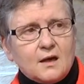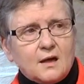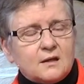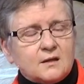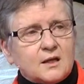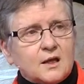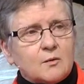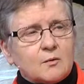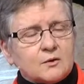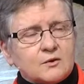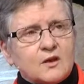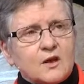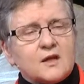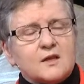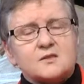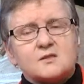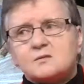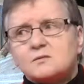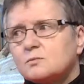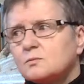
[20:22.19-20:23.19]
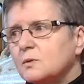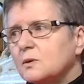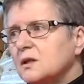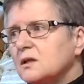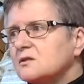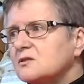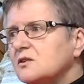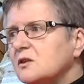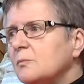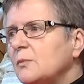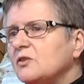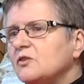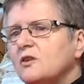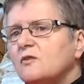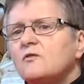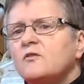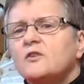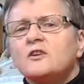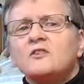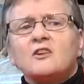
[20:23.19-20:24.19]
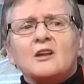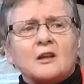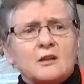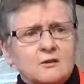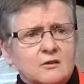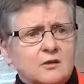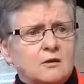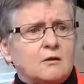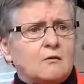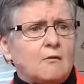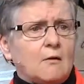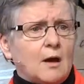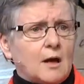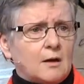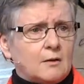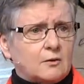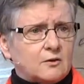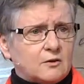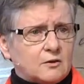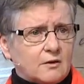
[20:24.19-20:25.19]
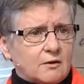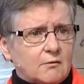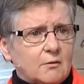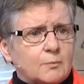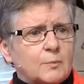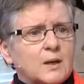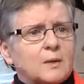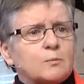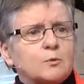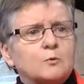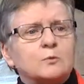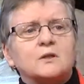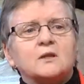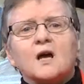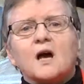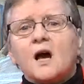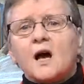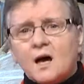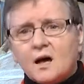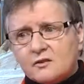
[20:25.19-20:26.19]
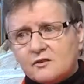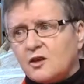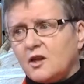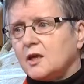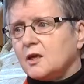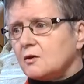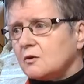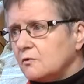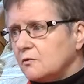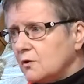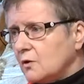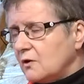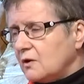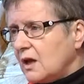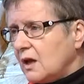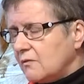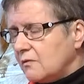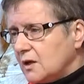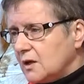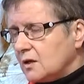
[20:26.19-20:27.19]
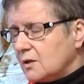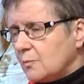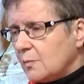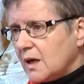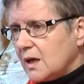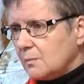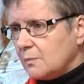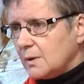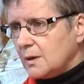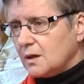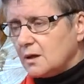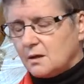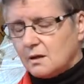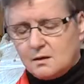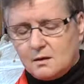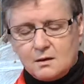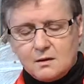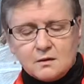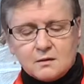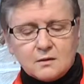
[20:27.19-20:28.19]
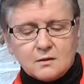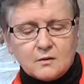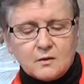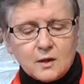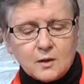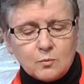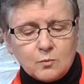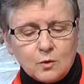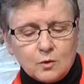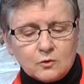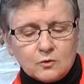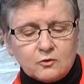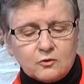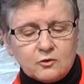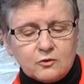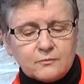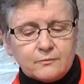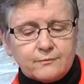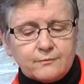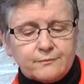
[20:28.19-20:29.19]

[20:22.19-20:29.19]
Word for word: And nowadays, with so much infertility around, there are people with the heartache of not having the baby that they want.